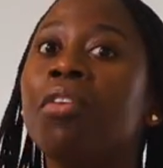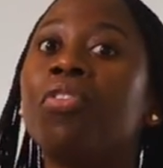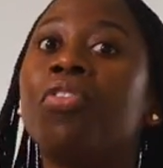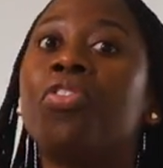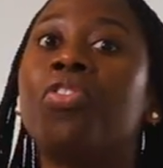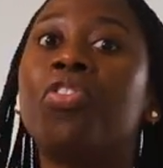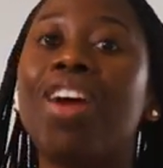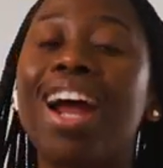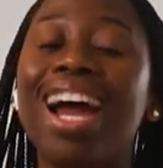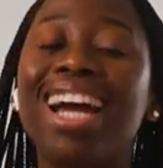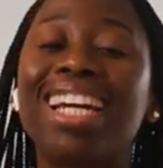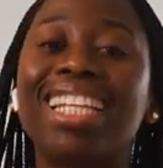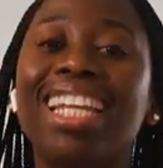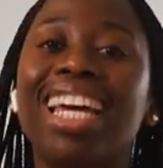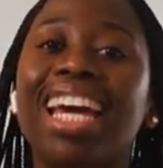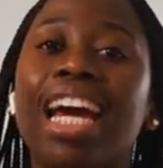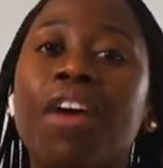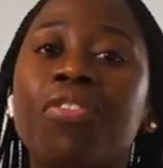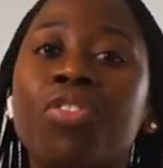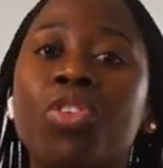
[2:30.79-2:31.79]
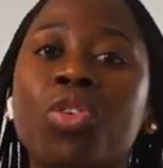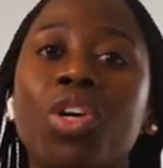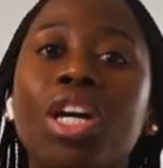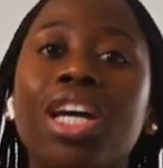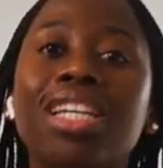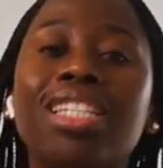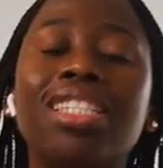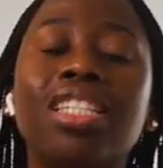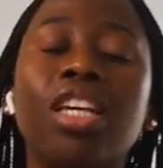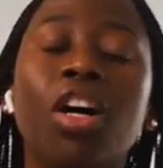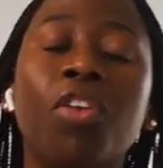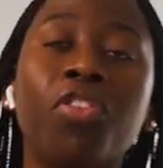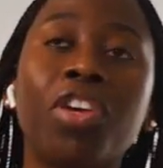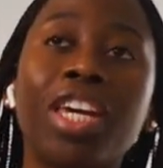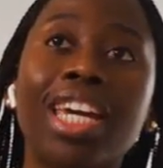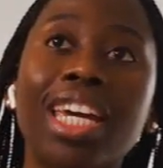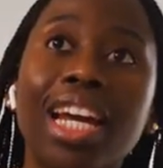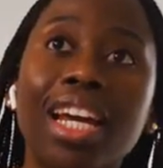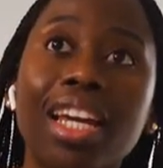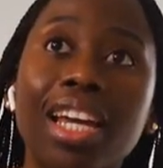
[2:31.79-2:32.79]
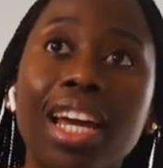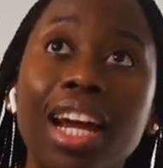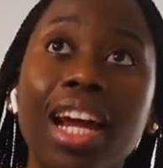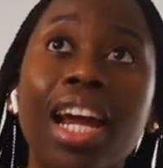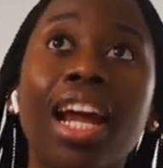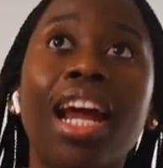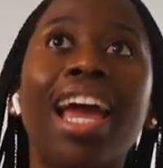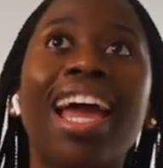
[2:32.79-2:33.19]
Friday, I have to go get self-care.